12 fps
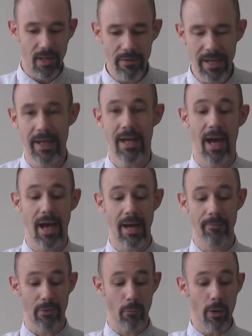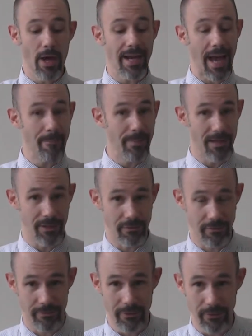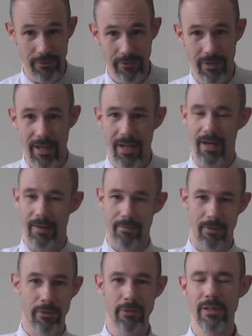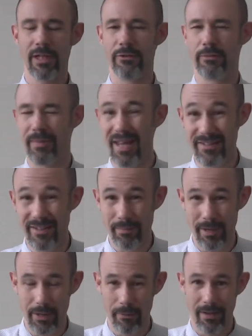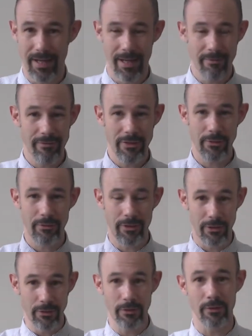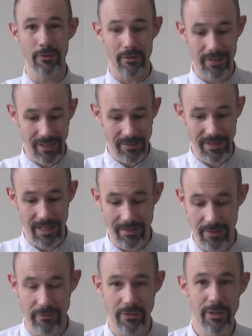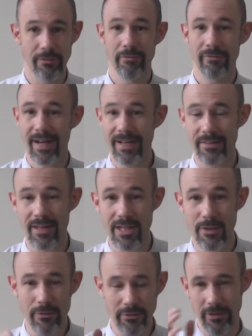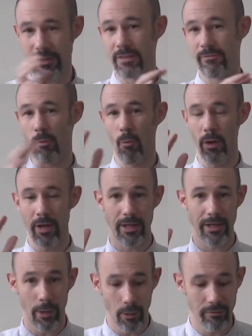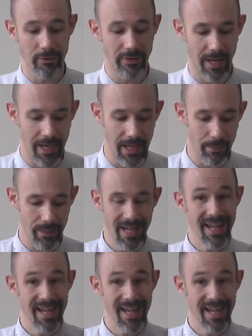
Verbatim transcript: Okay, um, the word ambulance, of course, uh, Google is amazing, by the way. If you Google things like this, you can find the usage of a word over time.